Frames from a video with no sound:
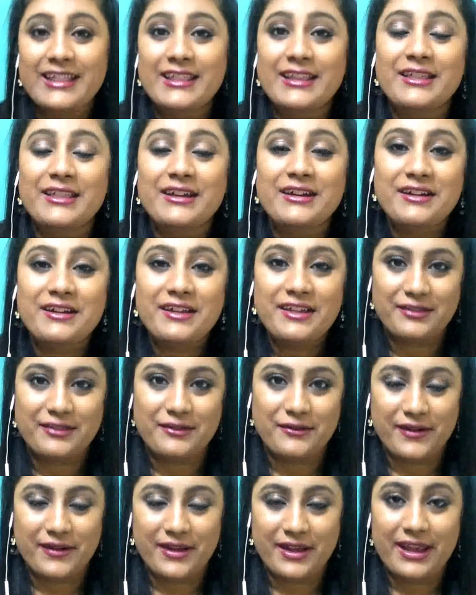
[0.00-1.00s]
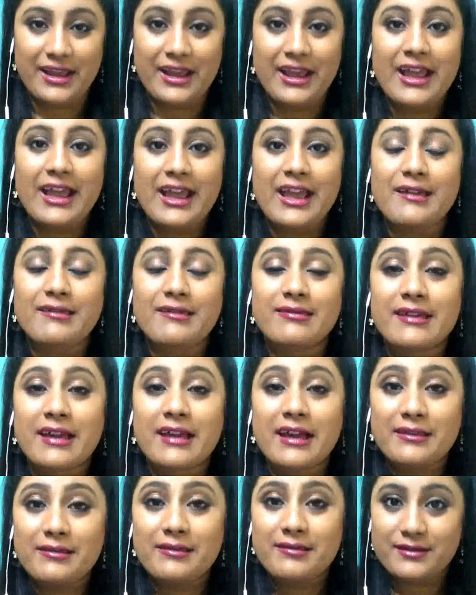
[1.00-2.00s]
The 33 is
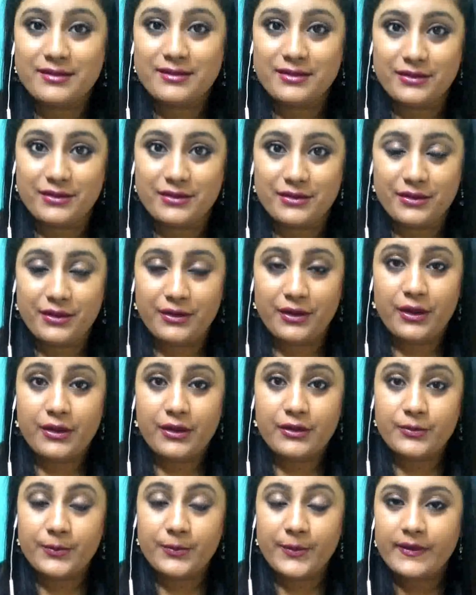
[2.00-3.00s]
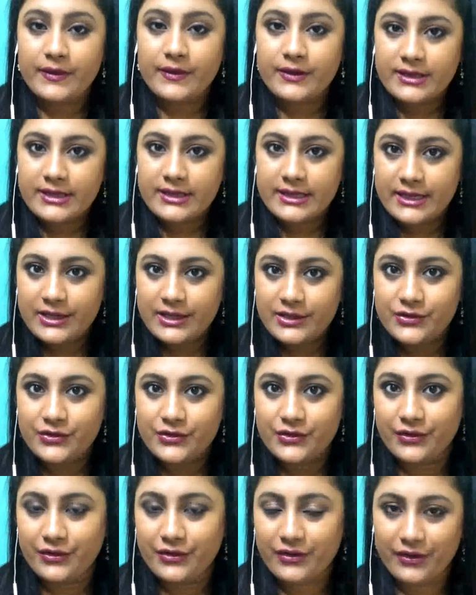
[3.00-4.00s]
considered to be the
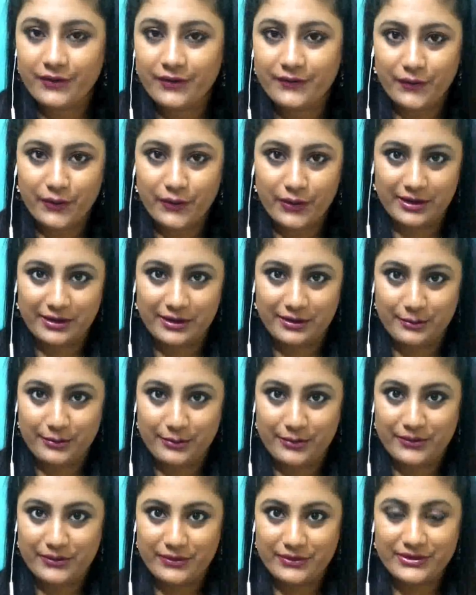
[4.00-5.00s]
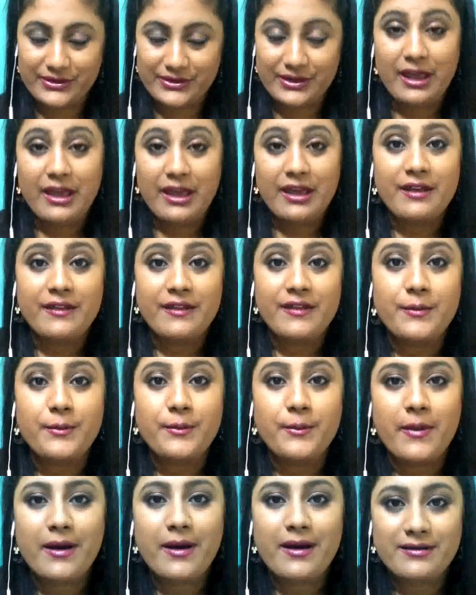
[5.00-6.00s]
teacher of all numbers, the
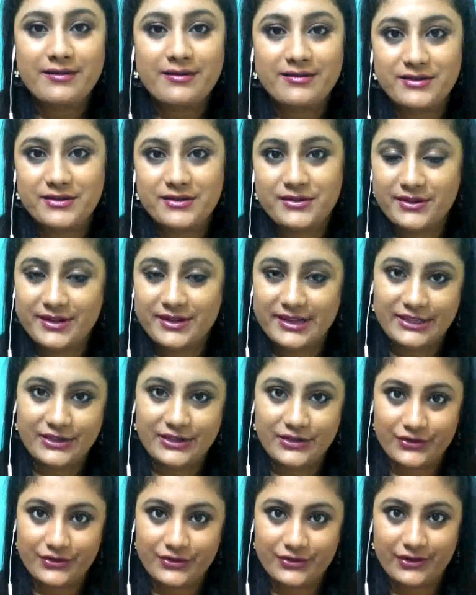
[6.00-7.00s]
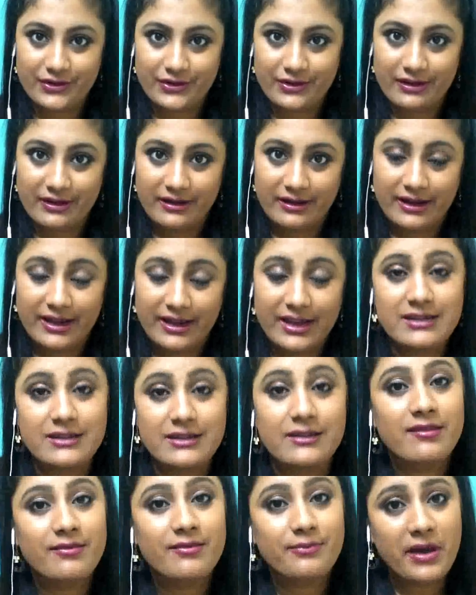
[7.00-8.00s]
master teacher. It
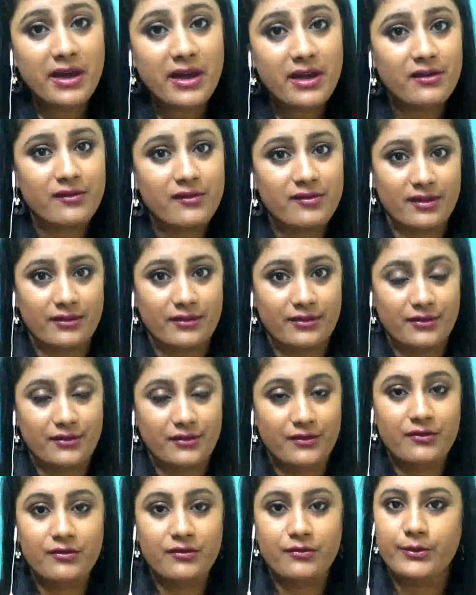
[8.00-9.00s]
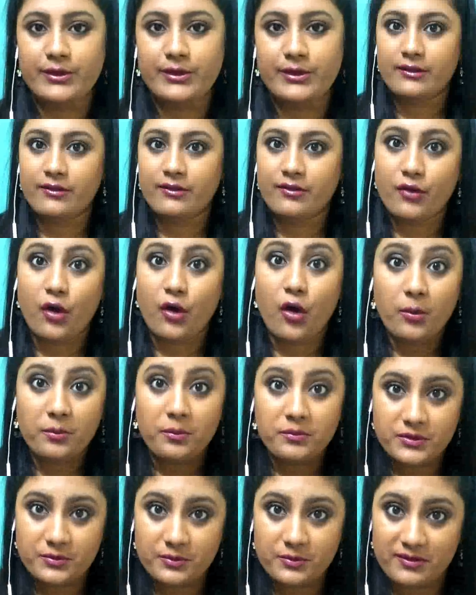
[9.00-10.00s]
inspires others its
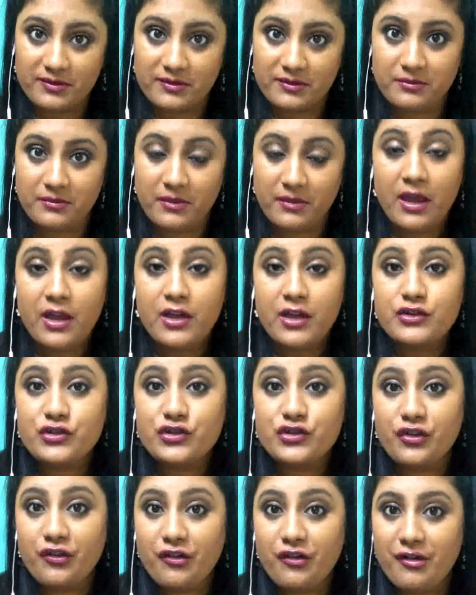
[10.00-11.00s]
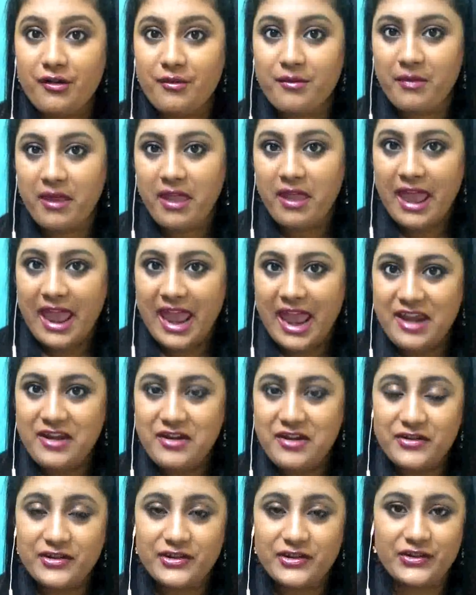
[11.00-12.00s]
optimism, charm,
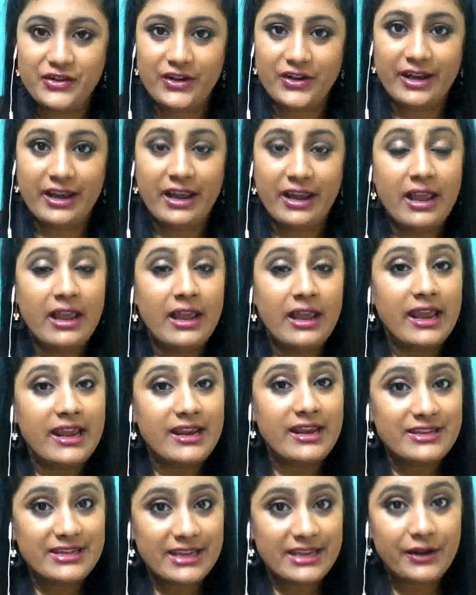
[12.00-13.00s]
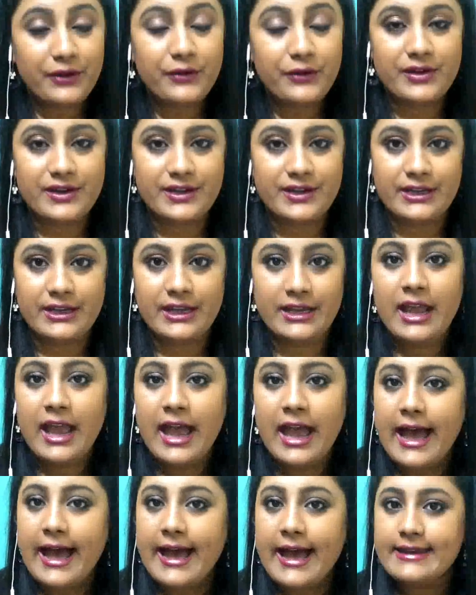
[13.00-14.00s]
energy, integrity,
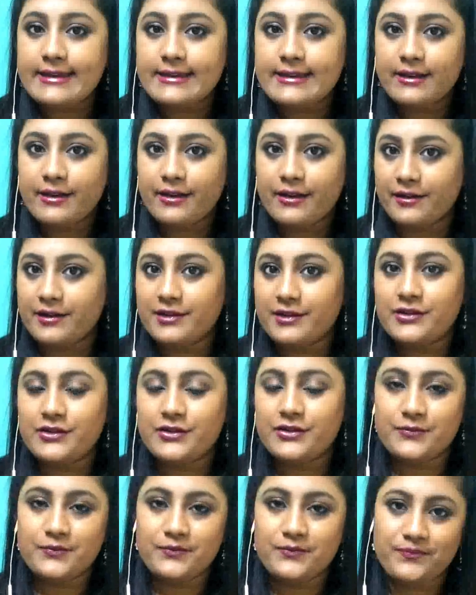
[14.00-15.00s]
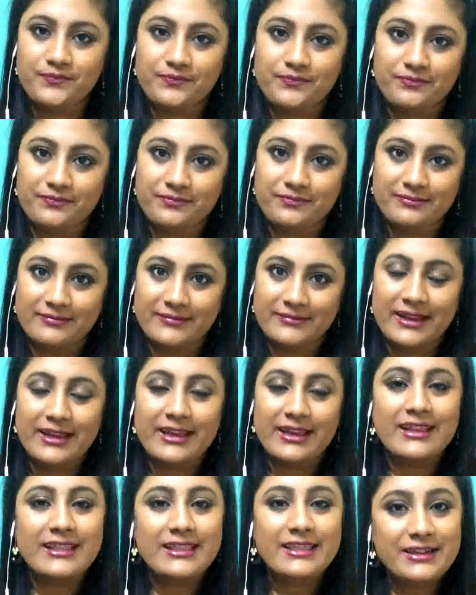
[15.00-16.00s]
and courage.
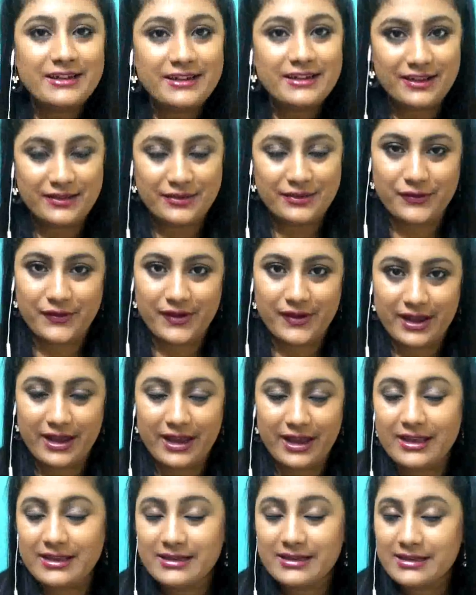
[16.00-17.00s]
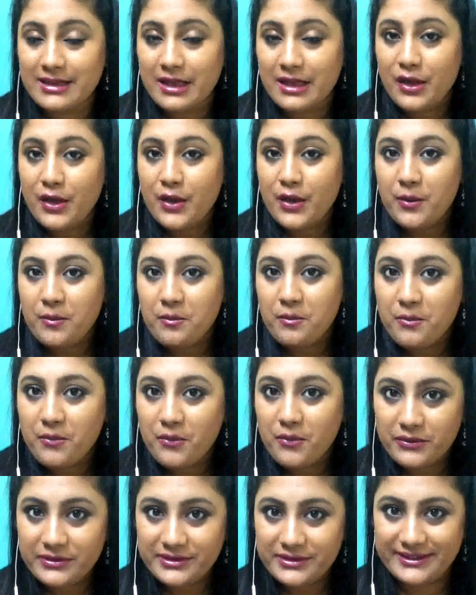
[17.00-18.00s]
33 is
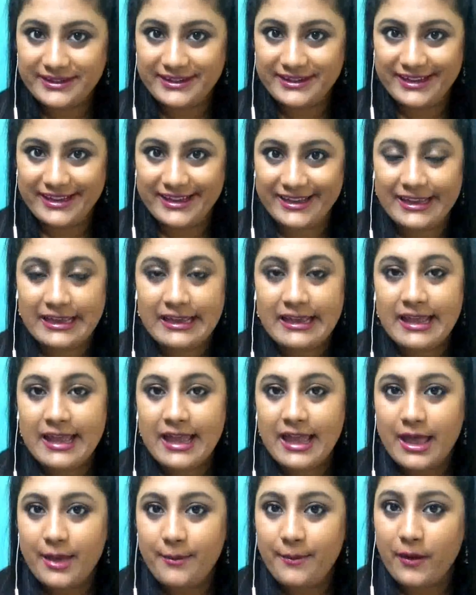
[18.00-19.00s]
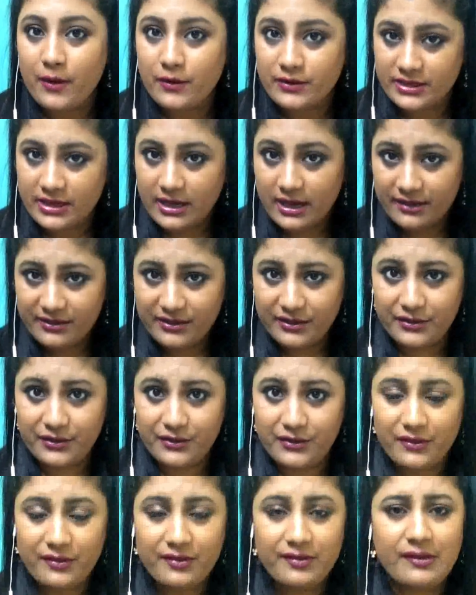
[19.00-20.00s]
mostly about
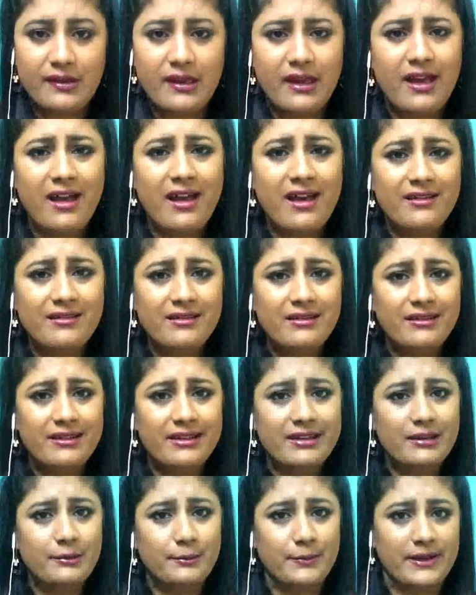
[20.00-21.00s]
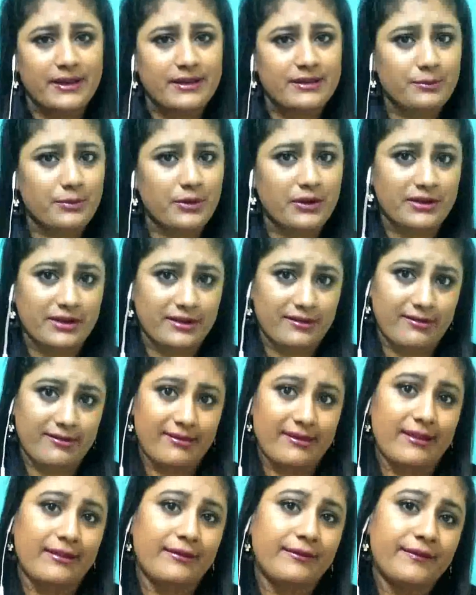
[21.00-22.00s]
others and a little bit about
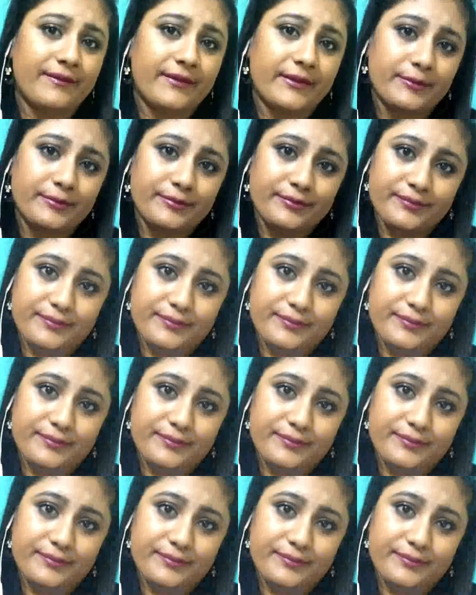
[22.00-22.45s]
itself.